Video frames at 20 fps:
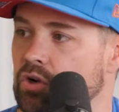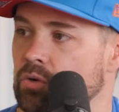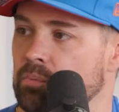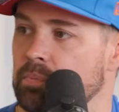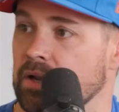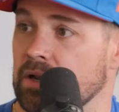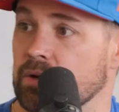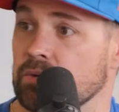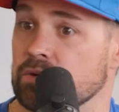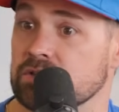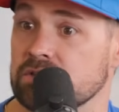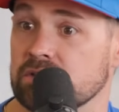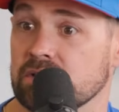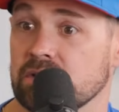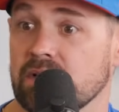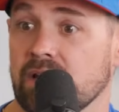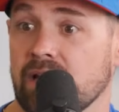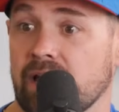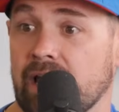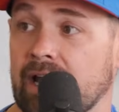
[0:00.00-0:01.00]
but it was
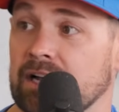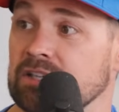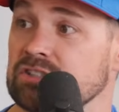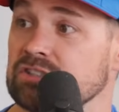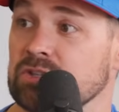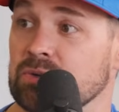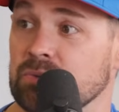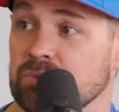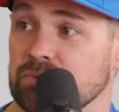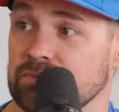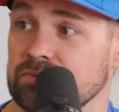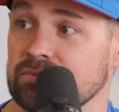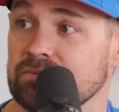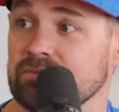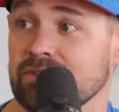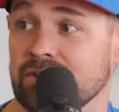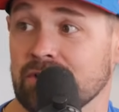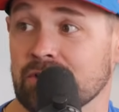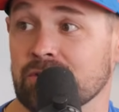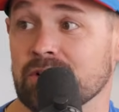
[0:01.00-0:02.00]
actually
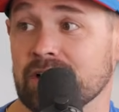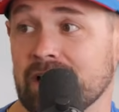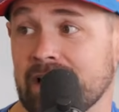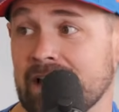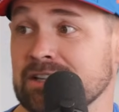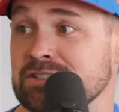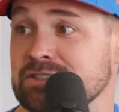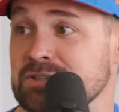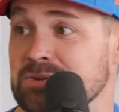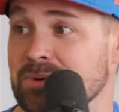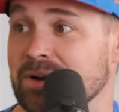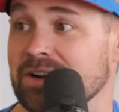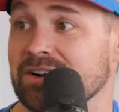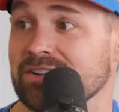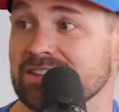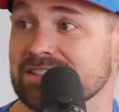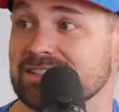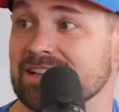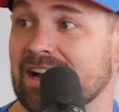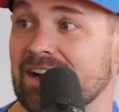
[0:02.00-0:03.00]

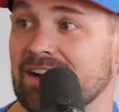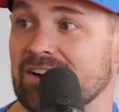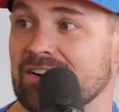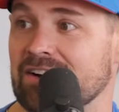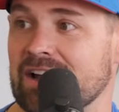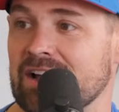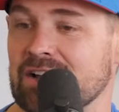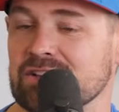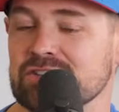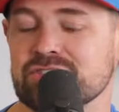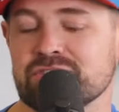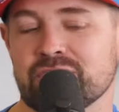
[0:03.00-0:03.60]
wearing the tire out.